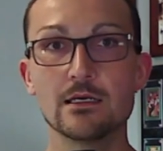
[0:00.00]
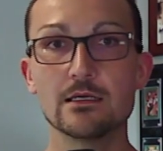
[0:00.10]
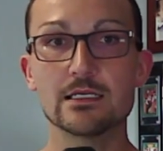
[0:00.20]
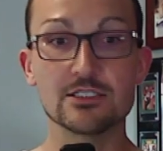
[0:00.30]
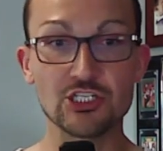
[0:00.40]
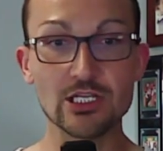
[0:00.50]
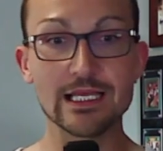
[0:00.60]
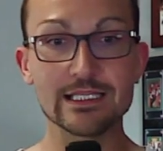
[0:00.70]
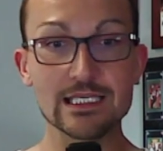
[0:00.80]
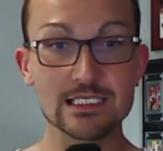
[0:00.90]
Because shit
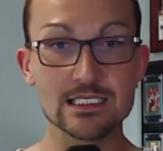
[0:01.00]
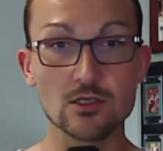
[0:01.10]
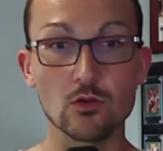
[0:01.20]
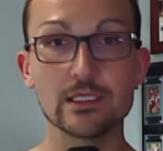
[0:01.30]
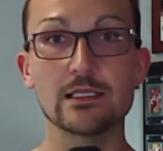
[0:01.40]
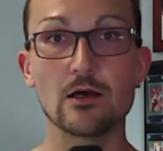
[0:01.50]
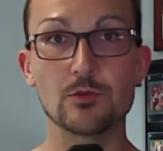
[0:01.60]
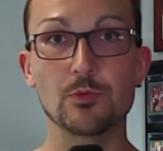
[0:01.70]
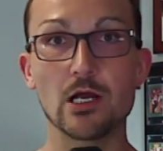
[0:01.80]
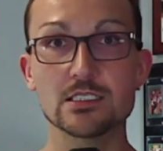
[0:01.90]
like this is only allowed
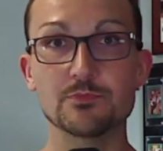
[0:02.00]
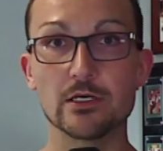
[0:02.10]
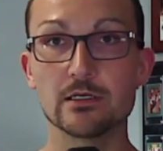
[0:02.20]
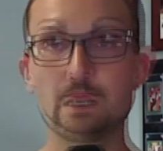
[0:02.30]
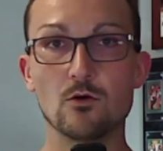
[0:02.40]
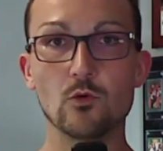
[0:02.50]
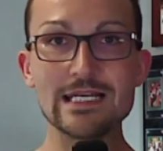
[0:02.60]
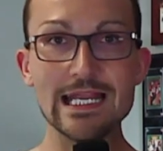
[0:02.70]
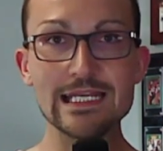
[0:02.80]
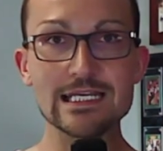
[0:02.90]
to prosper
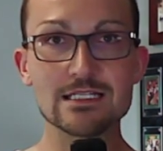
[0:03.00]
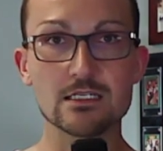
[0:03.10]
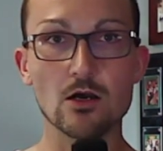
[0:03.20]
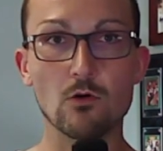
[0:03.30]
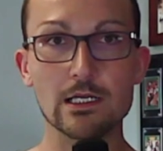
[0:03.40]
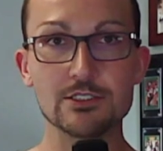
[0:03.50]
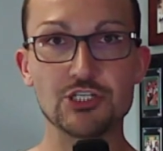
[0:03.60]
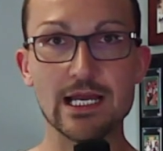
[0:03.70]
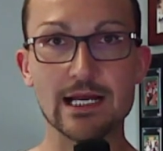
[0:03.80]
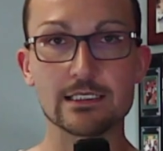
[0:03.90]
when idiots go
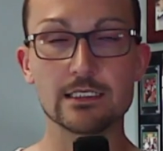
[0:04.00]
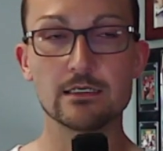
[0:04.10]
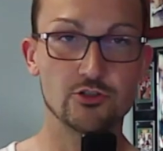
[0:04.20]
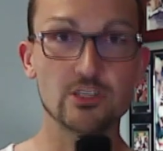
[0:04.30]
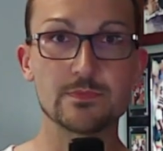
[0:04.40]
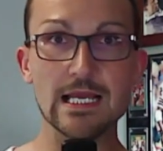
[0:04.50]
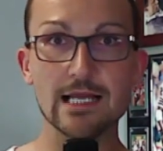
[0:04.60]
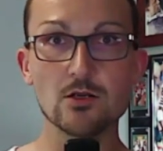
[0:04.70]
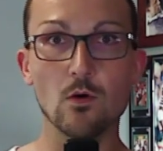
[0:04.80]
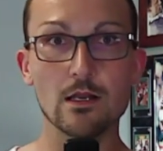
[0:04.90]
unchecked. Trust me,
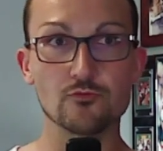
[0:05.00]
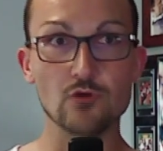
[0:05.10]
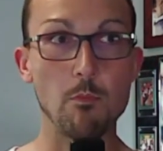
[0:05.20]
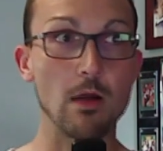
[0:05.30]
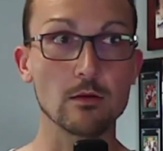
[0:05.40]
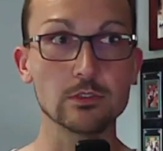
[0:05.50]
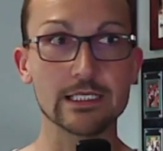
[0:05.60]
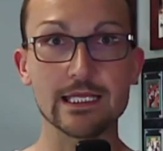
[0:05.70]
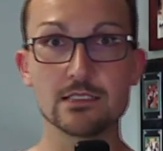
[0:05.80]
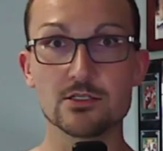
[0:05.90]
I don't want
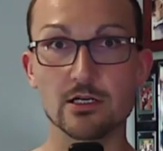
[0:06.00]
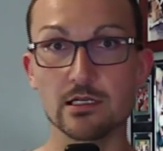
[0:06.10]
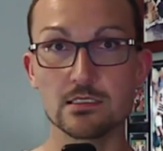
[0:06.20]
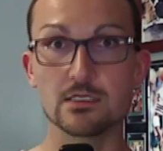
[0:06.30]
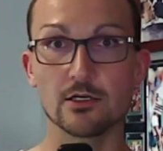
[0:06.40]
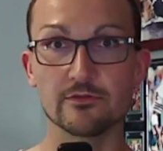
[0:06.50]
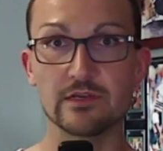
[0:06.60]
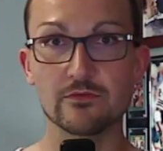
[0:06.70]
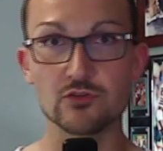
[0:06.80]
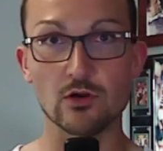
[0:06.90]
Republicans or
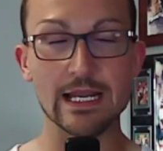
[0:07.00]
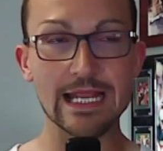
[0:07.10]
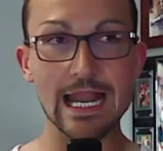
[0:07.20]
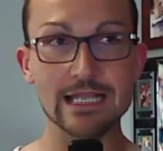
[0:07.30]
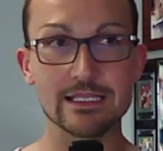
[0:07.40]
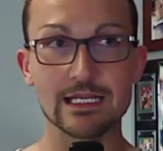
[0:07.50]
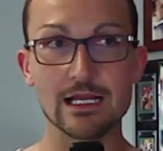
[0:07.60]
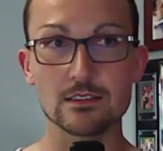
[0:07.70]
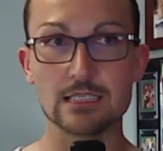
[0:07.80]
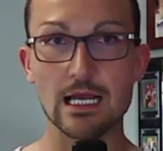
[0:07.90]
conservatives running anything
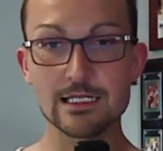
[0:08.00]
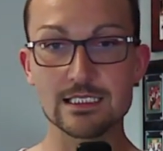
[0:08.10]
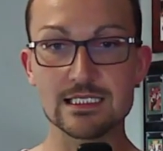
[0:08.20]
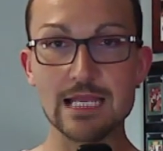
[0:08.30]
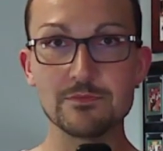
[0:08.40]
else the same